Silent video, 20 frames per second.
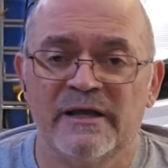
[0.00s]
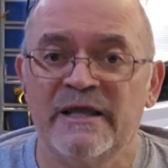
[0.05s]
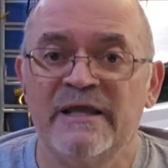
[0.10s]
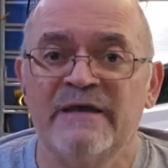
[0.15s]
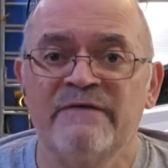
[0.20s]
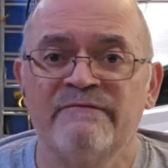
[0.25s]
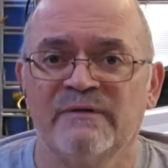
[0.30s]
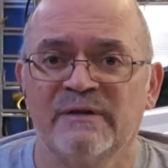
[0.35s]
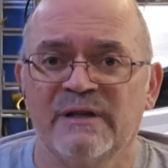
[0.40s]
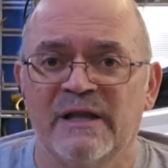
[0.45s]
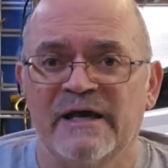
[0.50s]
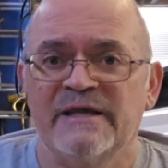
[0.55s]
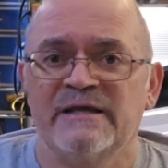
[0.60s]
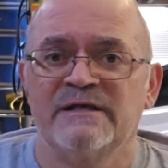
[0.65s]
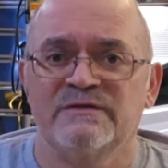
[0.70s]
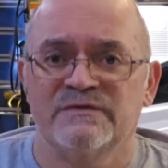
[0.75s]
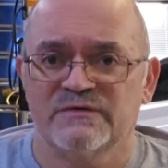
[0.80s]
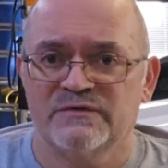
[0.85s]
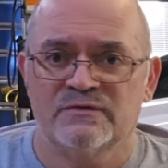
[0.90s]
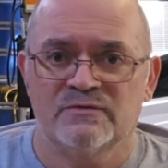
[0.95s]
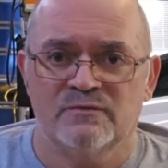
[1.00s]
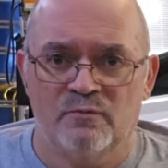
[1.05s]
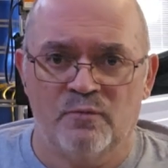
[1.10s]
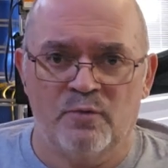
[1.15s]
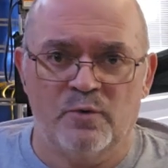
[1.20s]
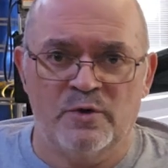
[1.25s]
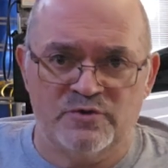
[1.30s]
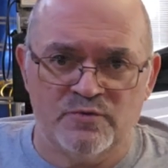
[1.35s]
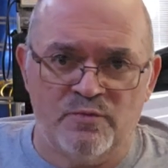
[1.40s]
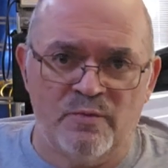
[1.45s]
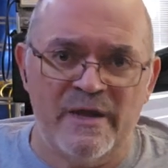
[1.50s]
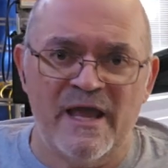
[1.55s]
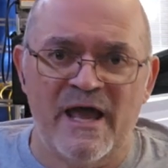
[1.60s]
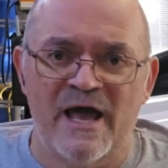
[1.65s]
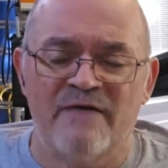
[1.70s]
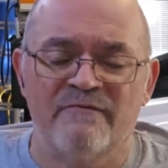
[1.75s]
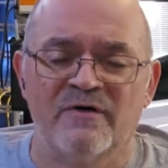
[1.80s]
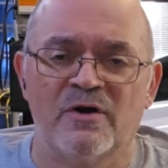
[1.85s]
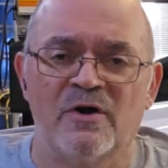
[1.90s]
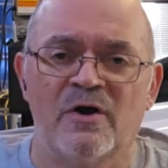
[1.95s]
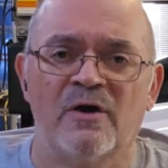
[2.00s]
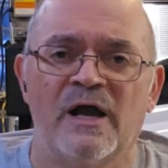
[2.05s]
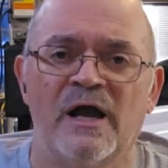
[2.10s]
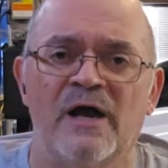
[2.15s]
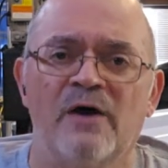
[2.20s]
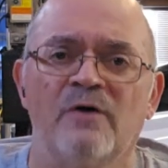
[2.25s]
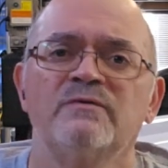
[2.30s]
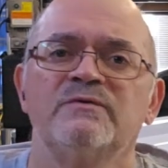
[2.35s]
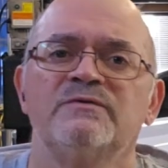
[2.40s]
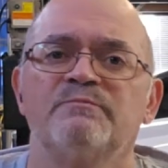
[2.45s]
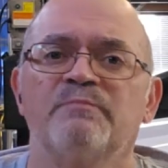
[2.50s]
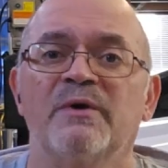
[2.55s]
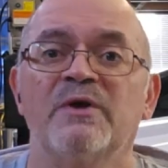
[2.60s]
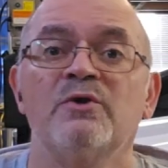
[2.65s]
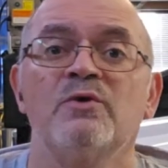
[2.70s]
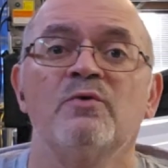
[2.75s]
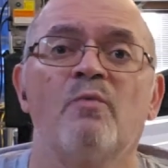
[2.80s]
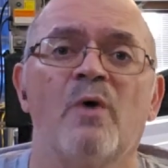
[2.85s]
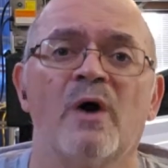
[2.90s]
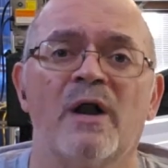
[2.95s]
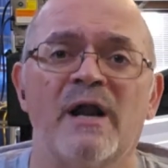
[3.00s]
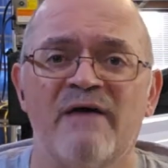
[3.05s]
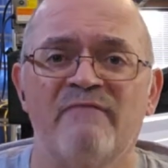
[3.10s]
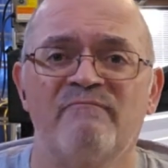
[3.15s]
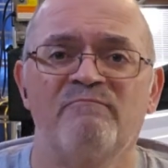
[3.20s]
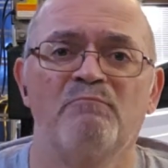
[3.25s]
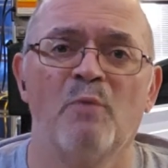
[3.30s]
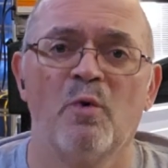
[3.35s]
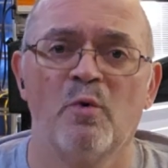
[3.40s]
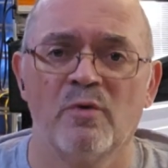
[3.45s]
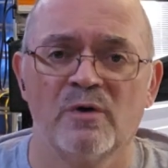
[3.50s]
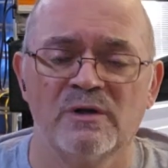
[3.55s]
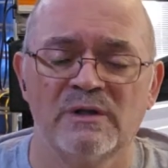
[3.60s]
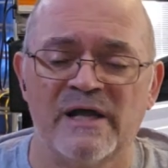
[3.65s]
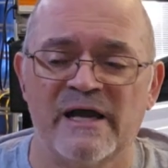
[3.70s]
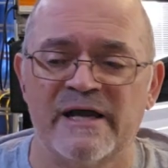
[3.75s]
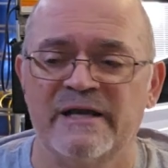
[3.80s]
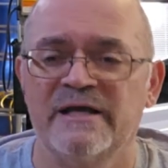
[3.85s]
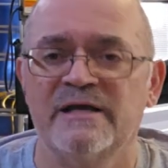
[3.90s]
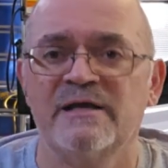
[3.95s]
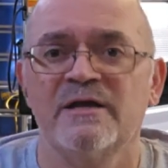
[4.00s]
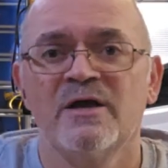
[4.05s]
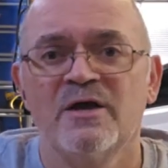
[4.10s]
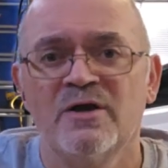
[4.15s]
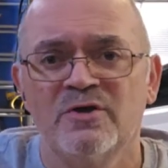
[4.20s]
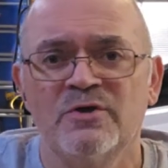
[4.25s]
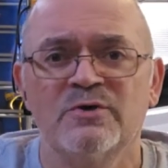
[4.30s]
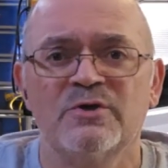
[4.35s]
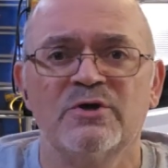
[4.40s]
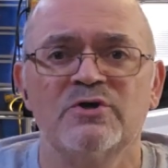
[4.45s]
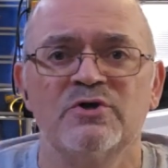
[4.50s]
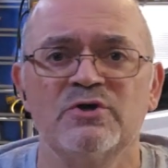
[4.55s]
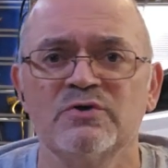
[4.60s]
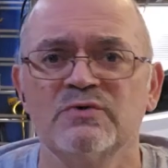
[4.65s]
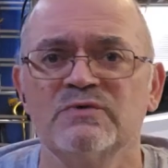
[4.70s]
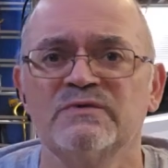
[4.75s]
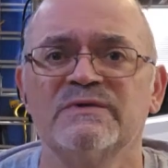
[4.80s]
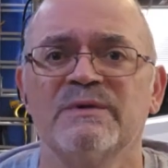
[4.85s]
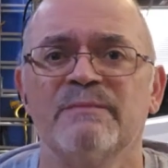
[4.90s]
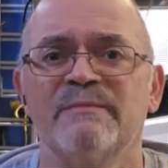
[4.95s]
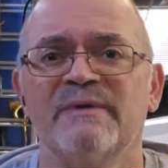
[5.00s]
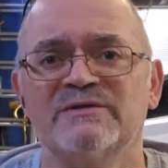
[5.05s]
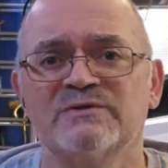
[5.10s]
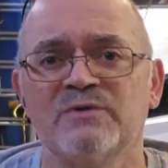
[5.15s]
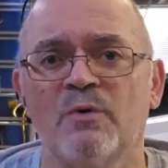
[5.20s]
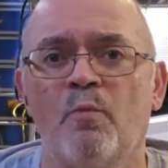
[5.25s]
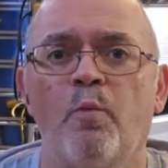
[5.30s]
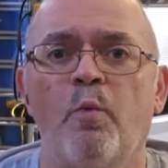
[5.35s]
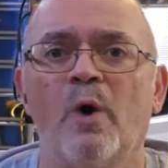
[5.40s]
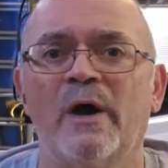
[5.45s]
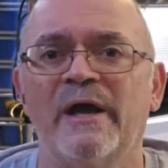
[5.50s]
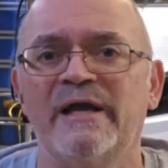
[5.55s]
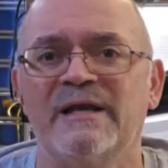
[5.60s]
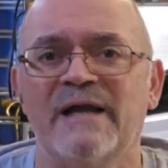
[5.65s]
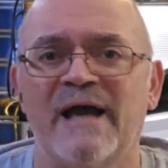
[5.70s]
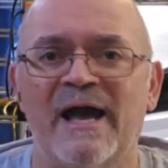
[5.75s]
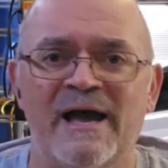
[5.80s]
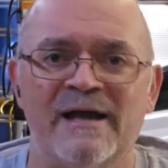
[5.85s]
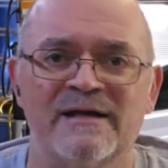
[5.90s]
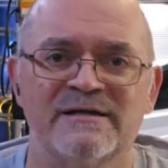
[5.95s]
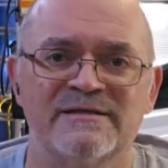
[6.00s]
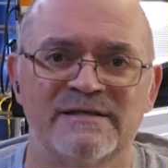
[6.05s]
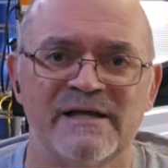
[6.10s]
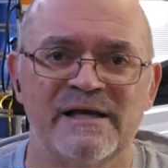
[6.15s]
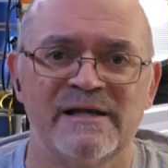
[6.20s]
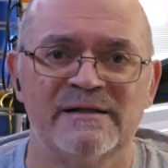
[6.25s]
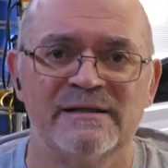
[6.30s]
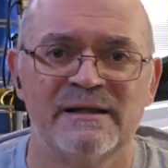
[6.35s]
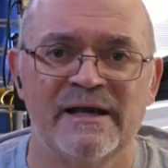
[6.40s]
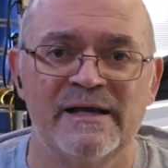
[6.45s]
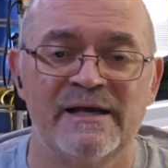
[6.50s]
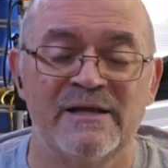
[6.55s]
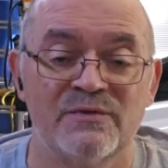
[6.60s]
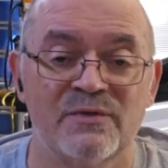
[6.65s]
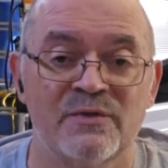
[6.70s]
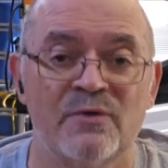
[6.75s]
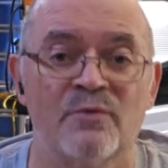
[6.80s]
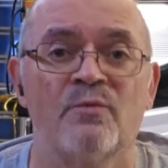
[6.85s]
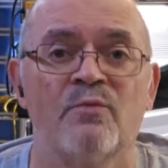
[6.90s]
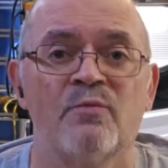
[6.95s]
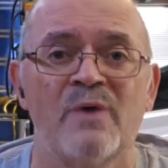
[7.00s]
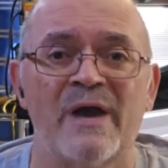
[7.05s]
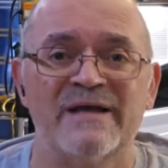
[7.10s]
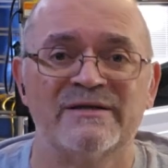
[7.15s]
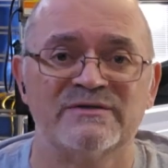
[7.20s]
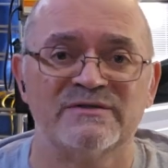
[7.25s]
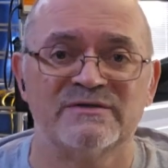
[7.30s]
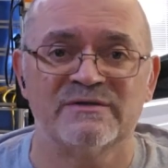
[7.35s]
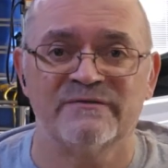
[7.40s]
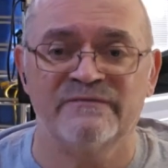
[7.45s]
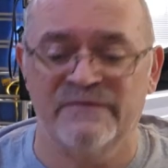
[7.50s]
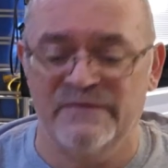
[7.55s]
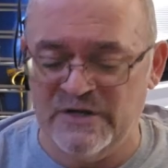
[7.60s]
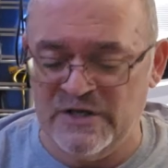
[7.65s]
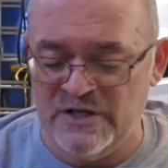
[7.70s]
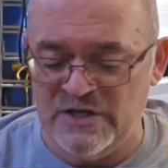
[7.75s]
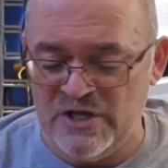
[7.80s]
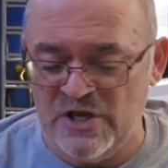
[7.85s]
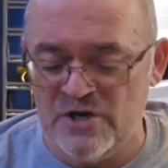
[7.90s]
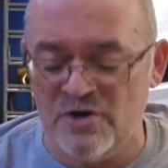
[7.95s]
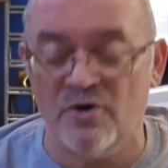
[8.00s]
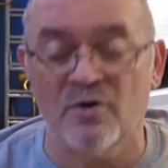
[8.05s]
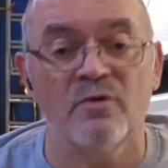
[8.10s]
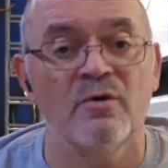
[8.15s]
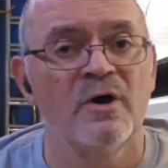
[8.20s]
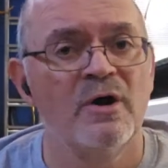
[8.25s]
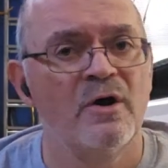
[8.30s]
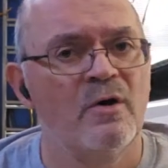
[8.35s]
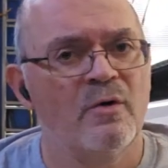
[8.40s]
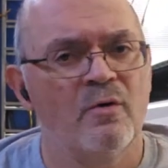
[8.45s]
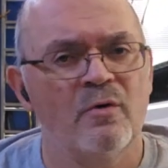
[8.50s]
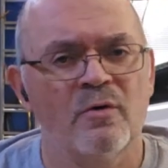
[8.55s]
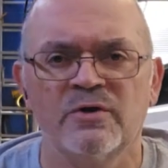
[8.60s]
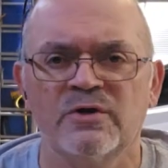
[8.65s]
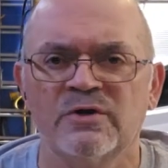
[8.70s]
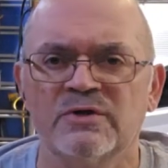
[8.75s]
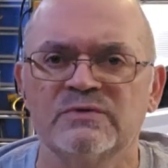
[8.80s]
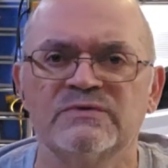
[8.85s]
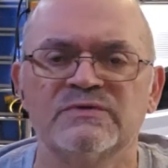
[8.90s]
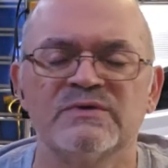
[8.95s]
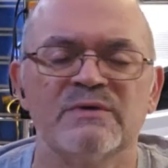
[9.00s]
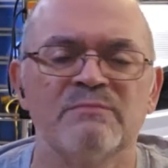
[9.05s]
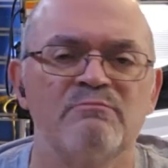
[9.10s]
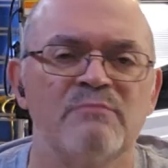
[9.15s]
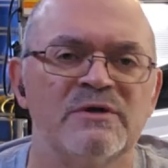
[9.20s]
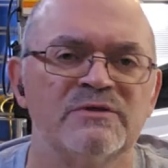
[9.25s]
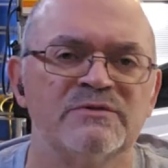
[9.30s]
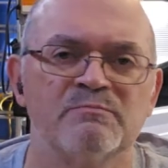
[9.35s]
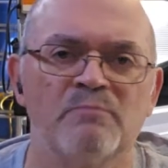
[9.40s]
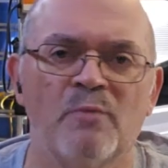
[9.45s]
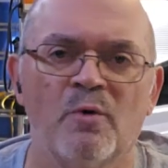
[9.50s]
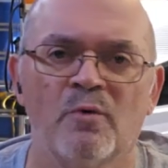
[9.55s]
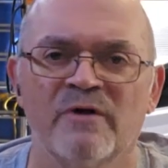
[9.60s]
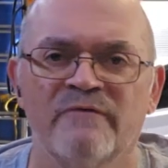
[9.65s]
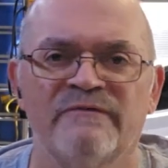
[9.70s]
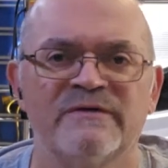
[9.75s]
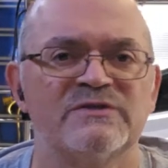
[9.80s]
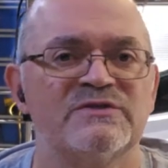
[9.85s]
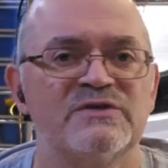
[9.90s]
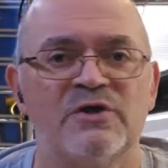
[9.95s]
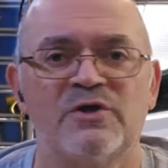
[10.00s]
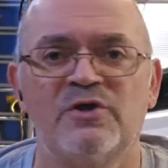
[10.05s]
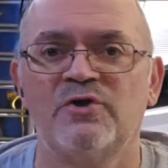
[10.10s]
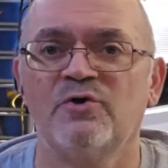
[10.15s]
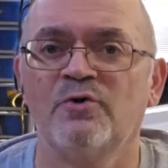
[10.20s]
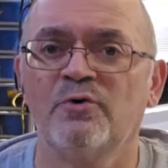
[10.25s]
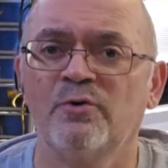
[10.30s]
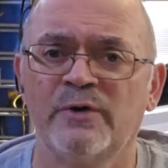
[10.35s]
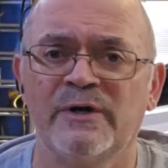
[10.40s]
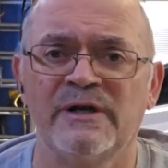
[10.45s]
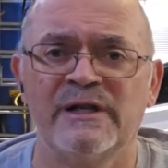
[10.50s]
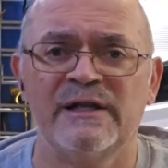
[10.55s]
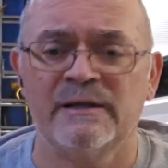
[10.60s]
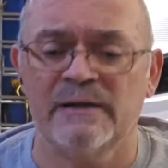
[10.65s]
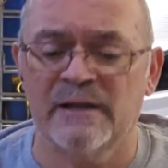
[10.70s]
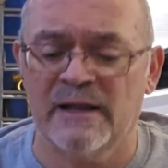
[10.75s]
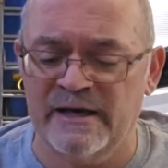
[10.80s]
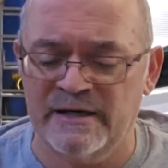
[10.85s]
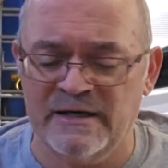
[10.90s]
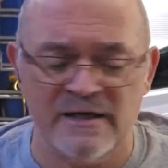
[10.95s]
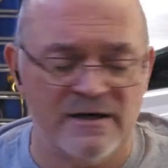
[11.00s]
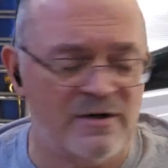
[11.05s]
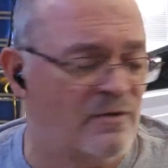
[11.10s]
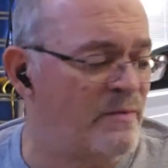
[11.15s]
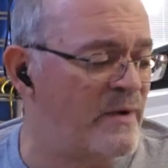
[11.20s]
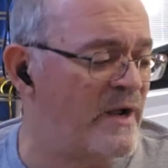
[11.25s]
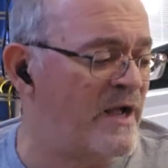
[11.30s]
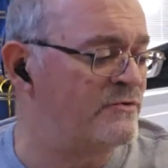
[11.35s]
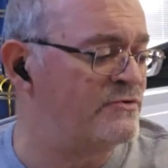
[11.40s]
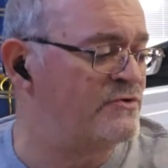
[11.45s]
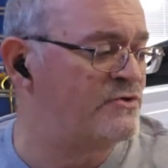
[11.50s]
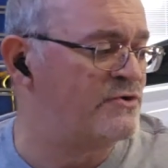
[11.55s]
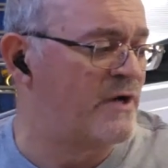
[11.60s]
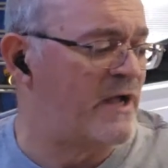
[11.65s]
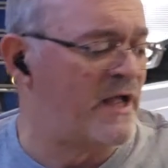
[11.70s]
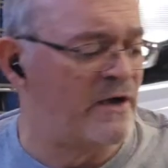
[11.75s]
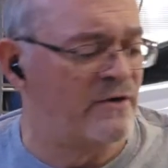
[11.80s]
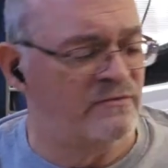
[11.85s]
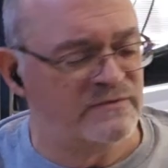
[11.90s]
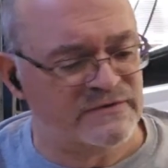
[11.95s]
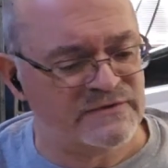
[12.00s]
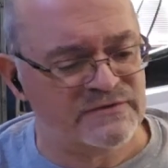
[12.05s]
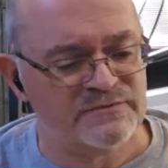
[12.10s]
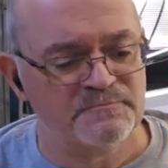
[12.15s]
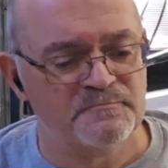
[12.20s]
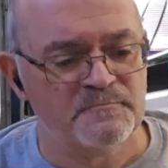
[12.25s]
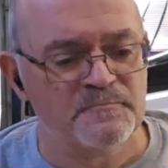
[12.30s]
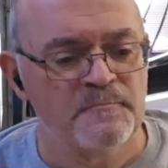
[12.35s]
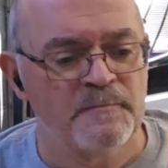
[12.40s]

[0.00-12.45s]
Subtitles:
Eve lights, which we have on our house, but you want to have more lighting, you can use them as a white accent light the rest of the year, or use them as more of a security lighting around your house.